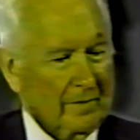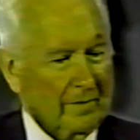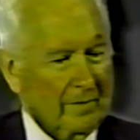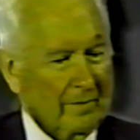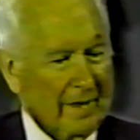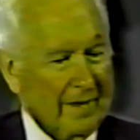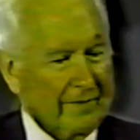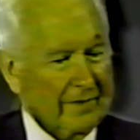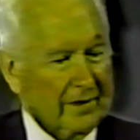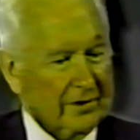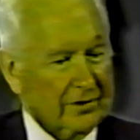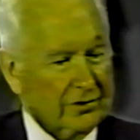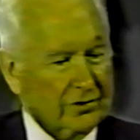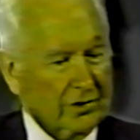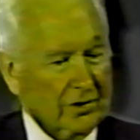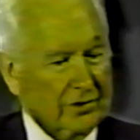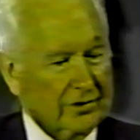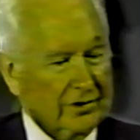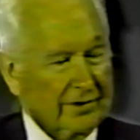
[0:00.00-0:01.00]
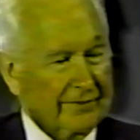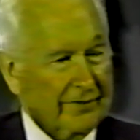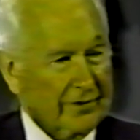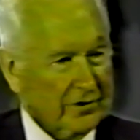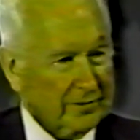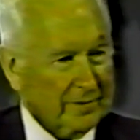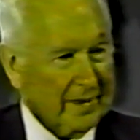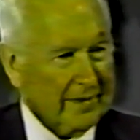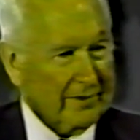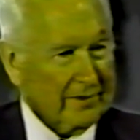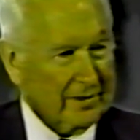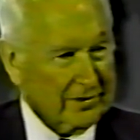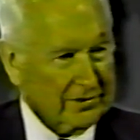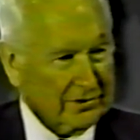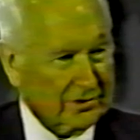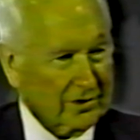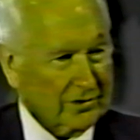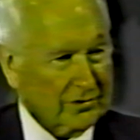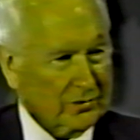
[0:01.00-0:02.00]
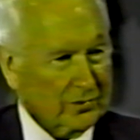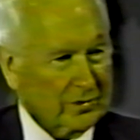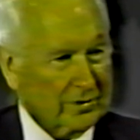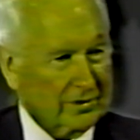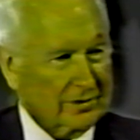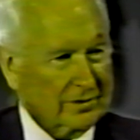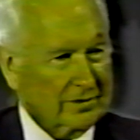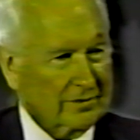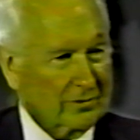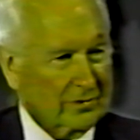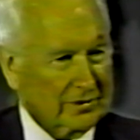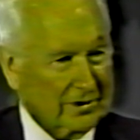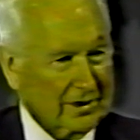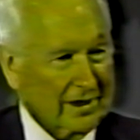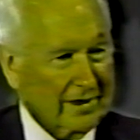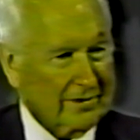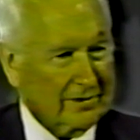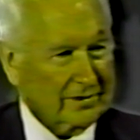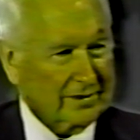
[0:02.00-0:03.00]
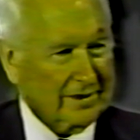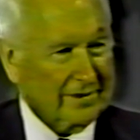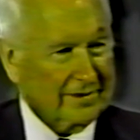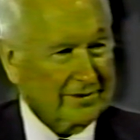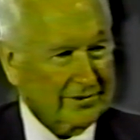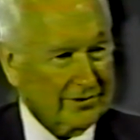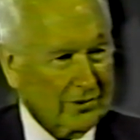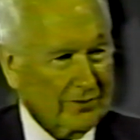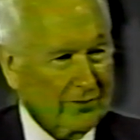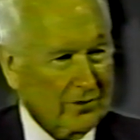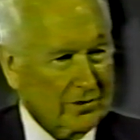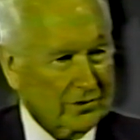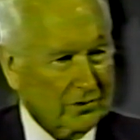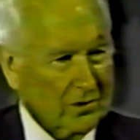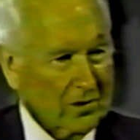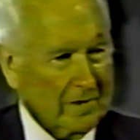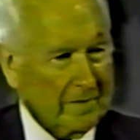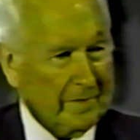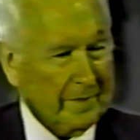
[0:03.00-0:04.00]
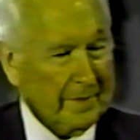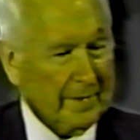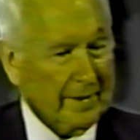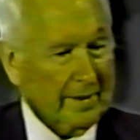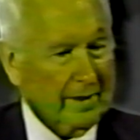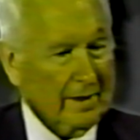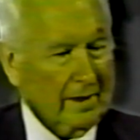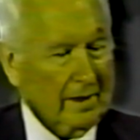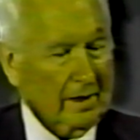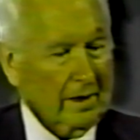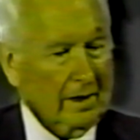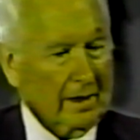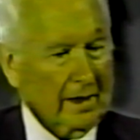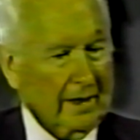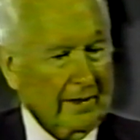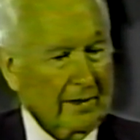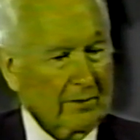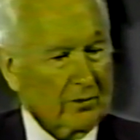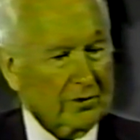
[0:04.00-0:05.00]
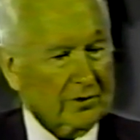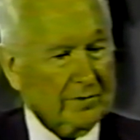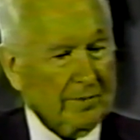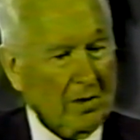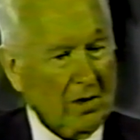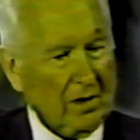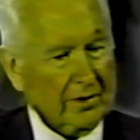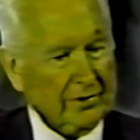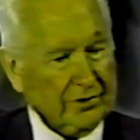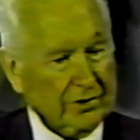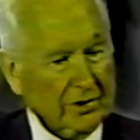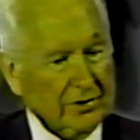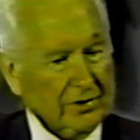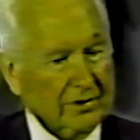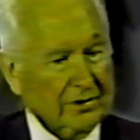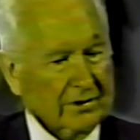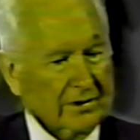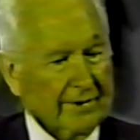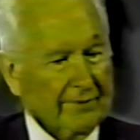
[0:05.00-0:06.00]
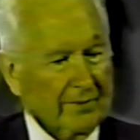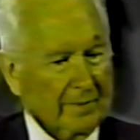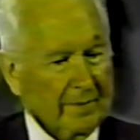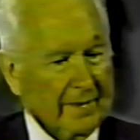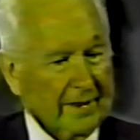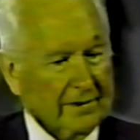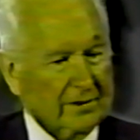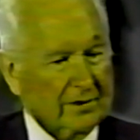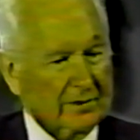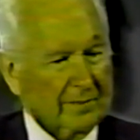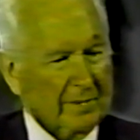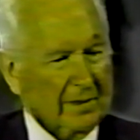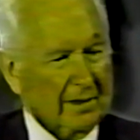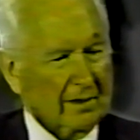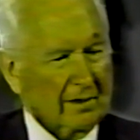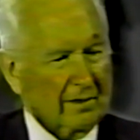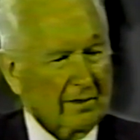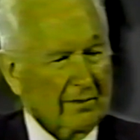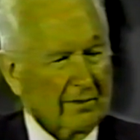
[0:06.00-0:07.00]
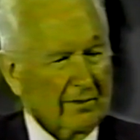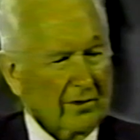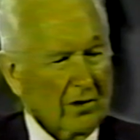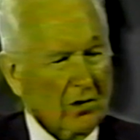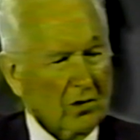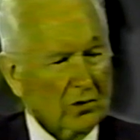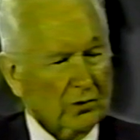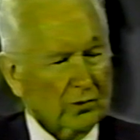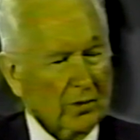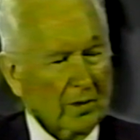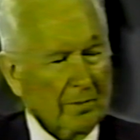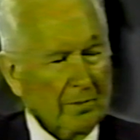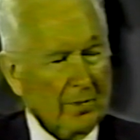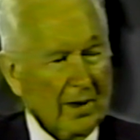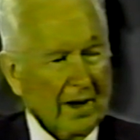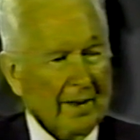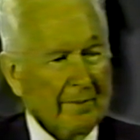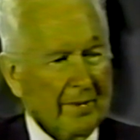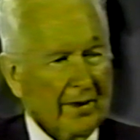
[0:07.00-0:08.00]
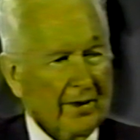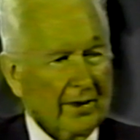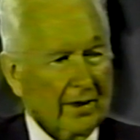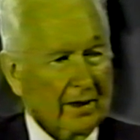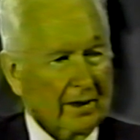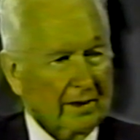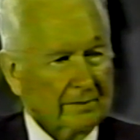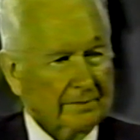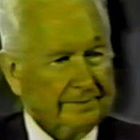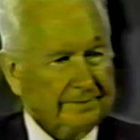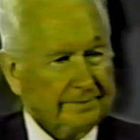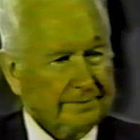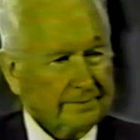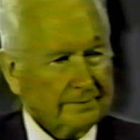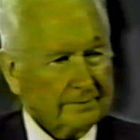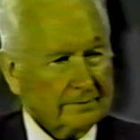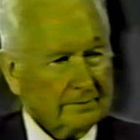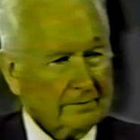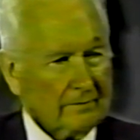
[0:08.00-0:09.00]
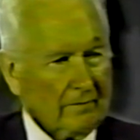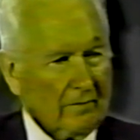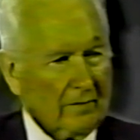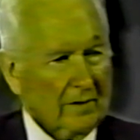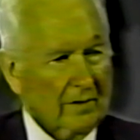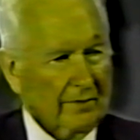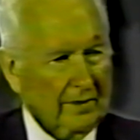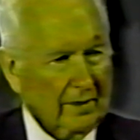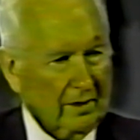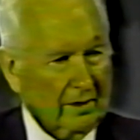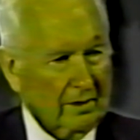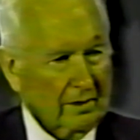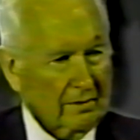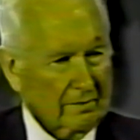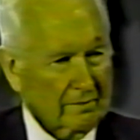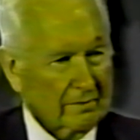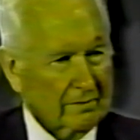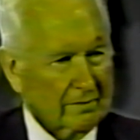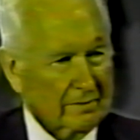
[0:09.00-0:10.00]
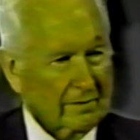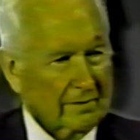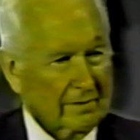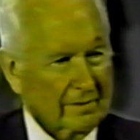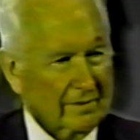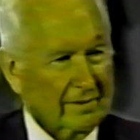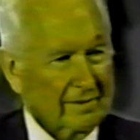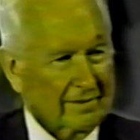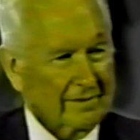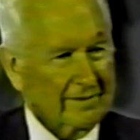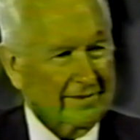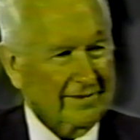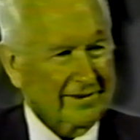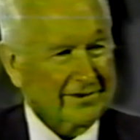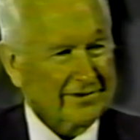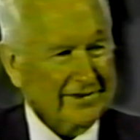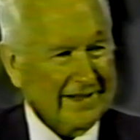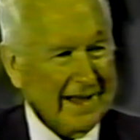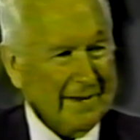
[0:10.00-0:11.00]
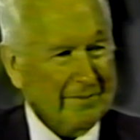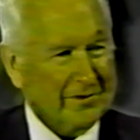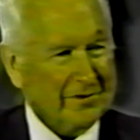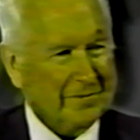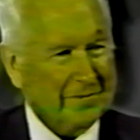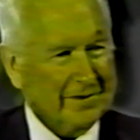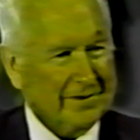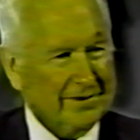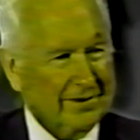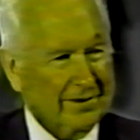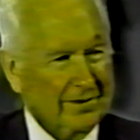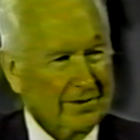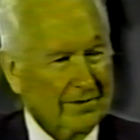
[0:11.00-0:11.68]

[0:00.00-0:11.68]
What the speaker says: Methodist Church, the First Methodist Church, was another center, and so forth and so on. Now, there were smaller churches, different places, but those were primarily the establishments, you know.